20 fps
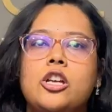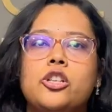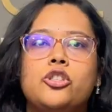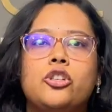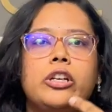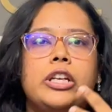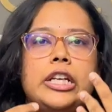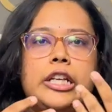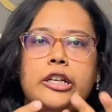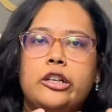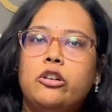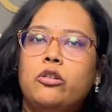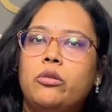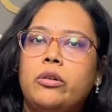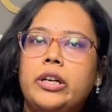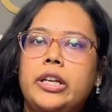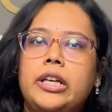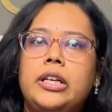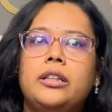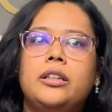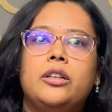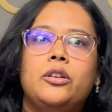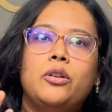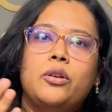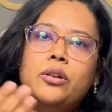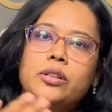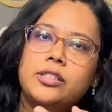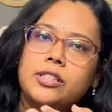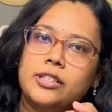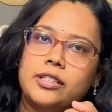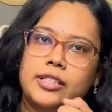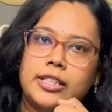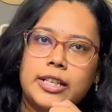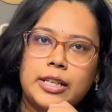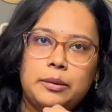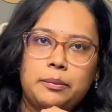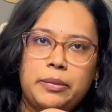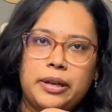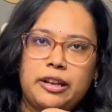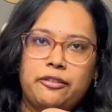so including the non-surgical
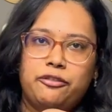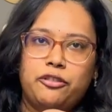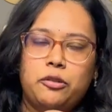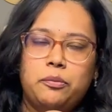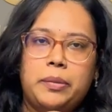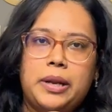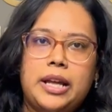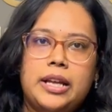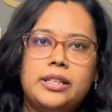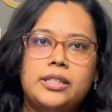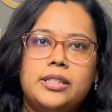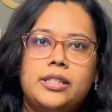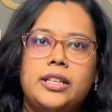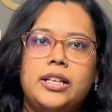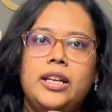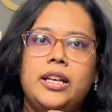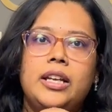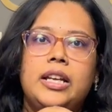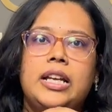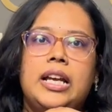blepharoplasty,